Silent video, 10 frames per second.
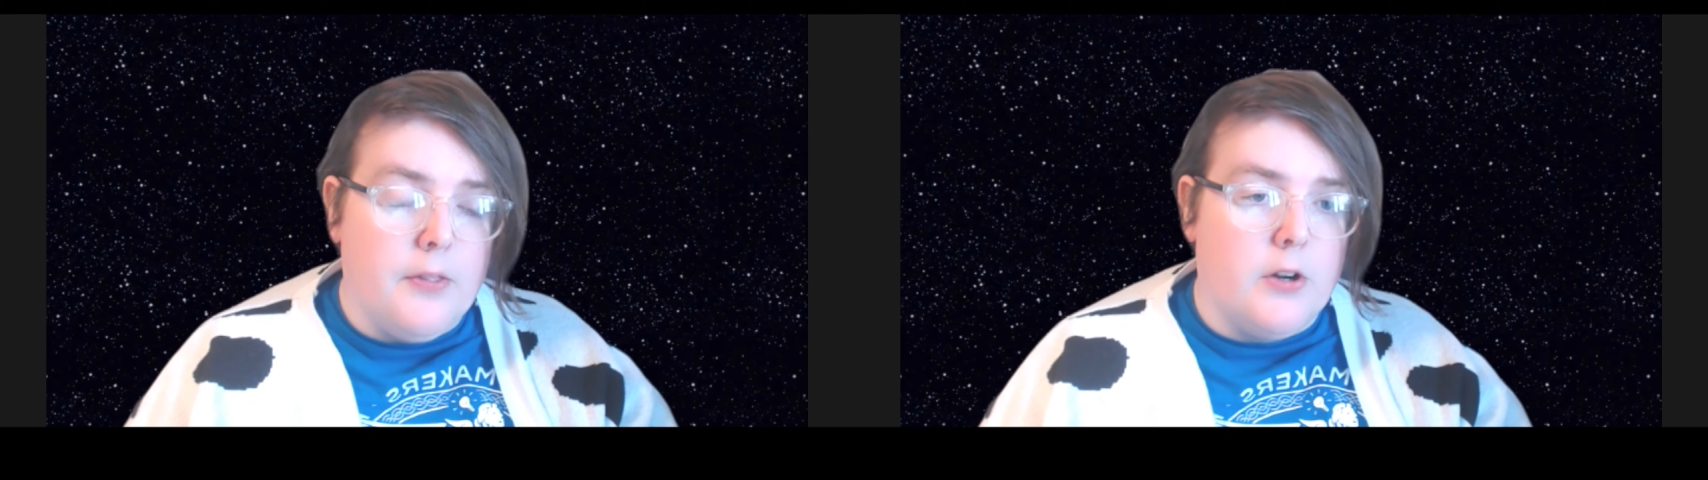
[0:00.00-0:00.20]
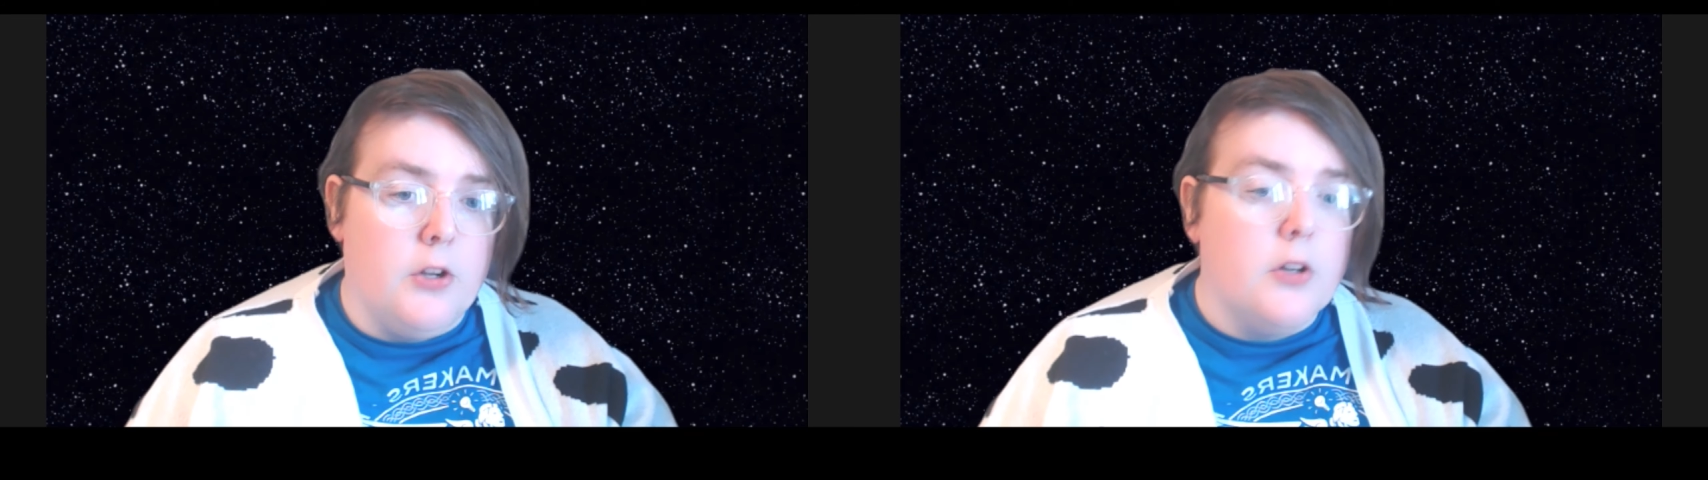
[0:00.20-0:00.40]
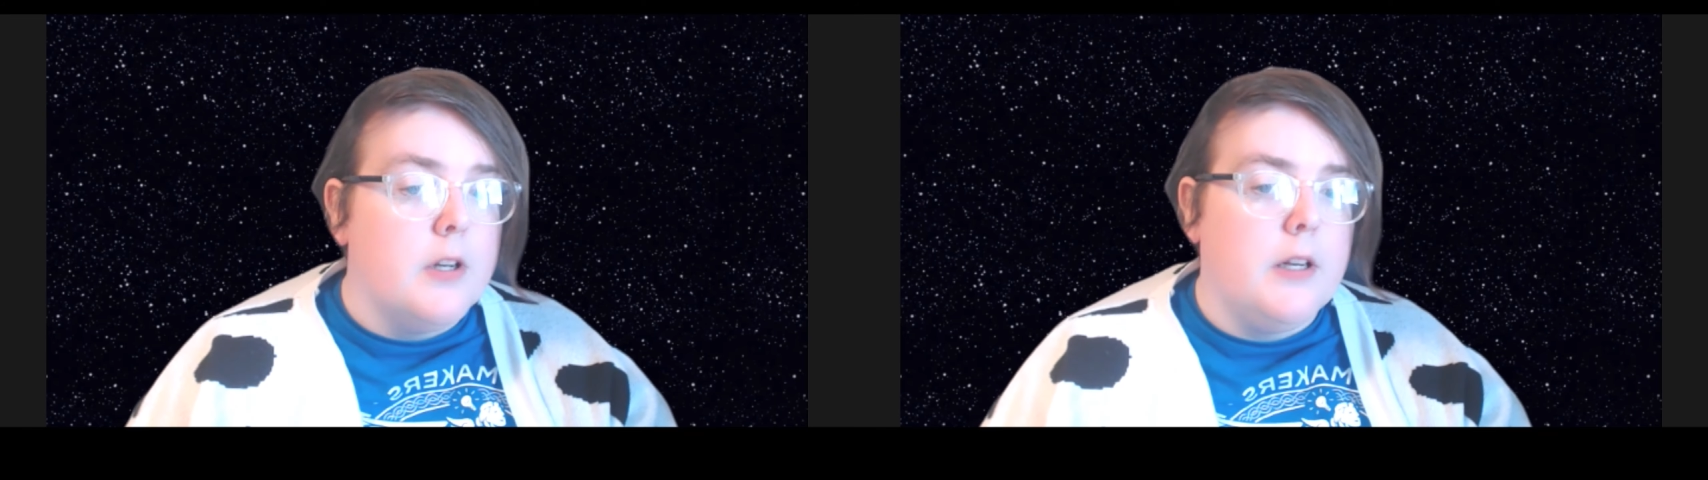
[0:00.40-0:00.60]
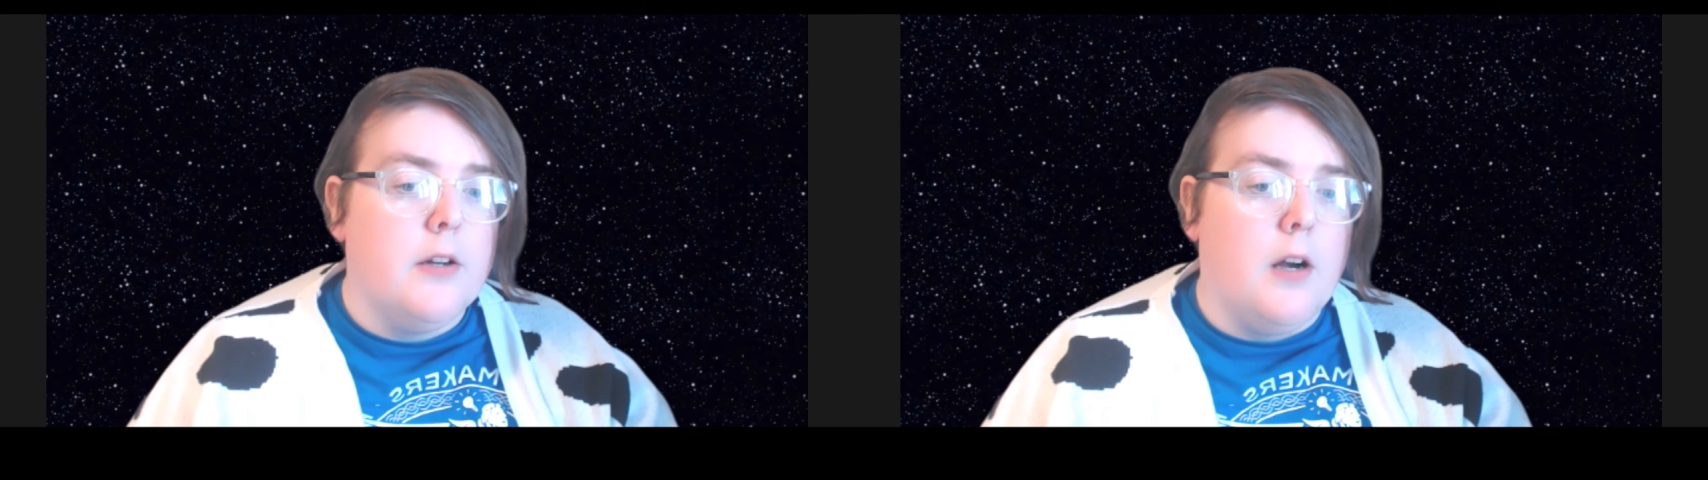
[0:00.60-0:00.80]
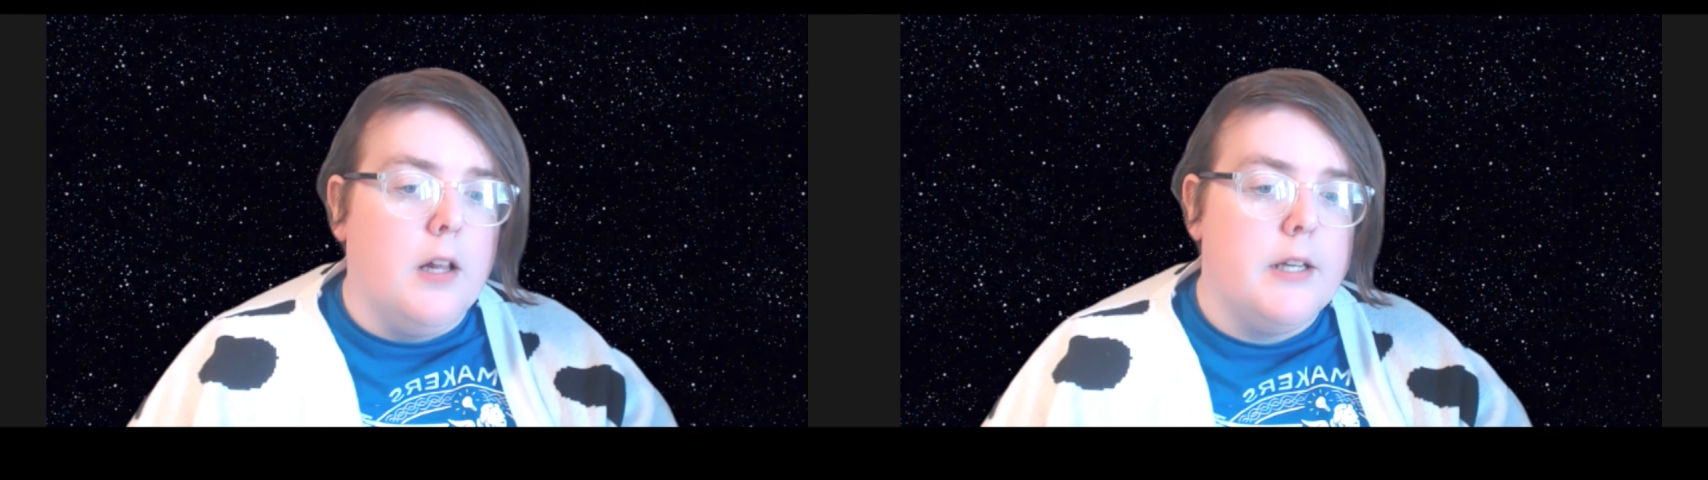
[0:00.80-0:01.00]
their Unity
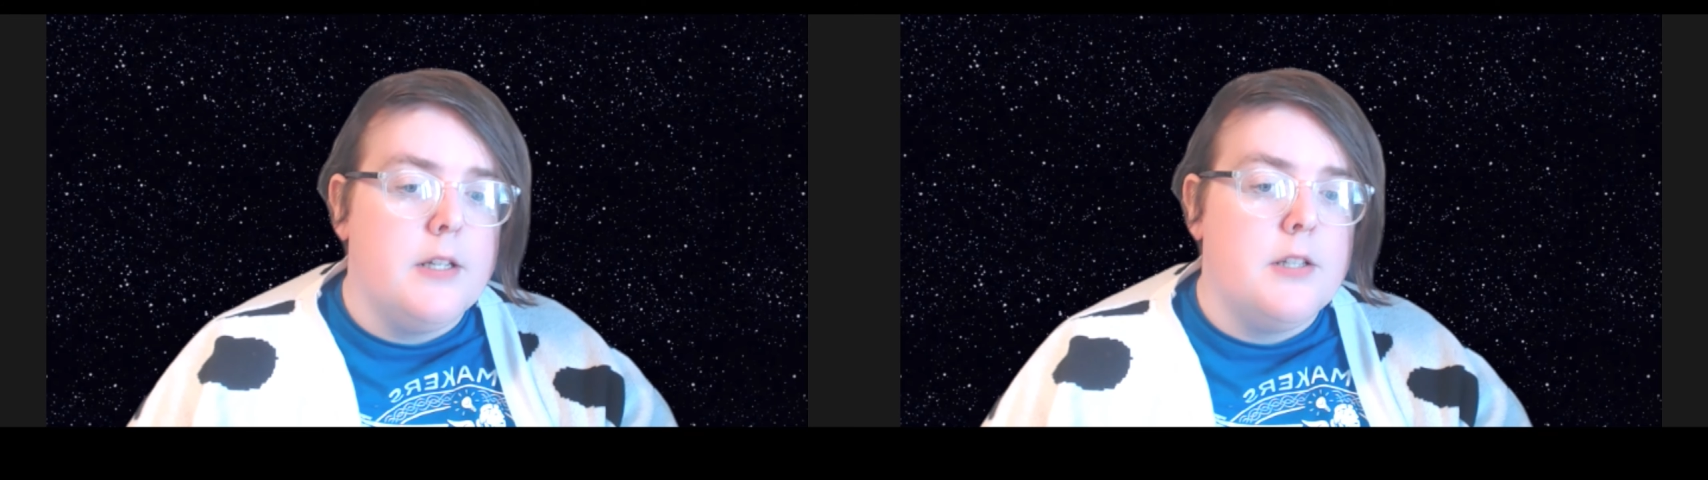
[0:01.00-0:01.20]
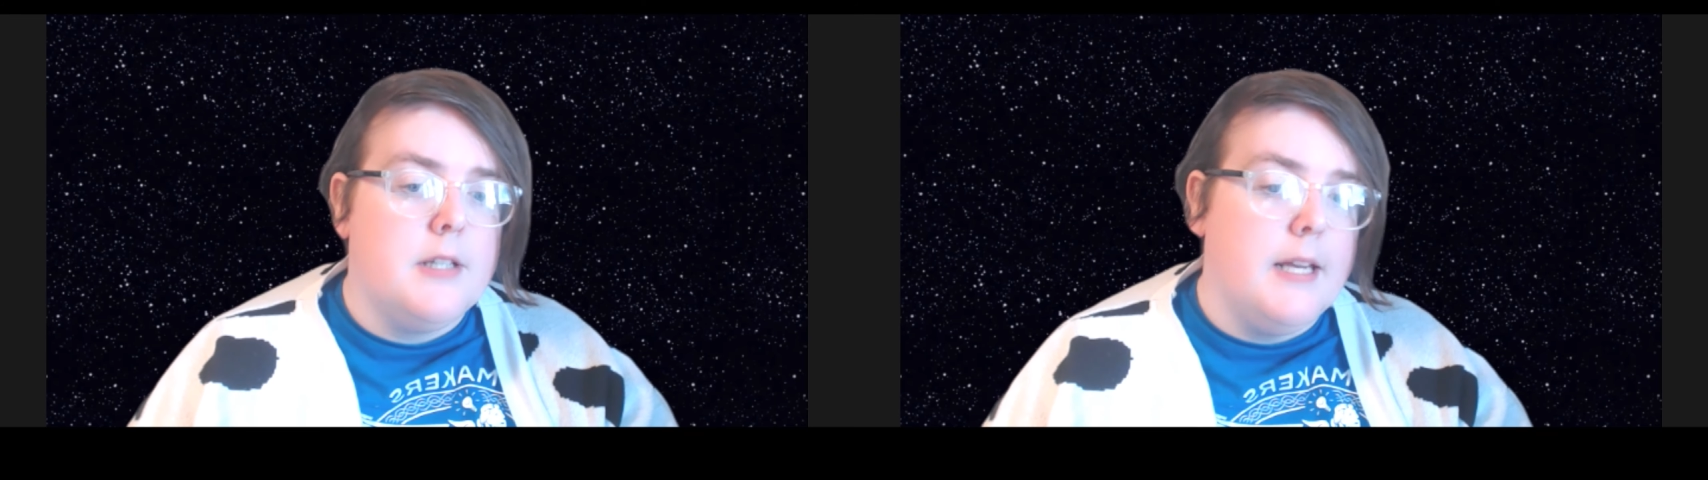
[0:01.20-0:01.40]
knowledge,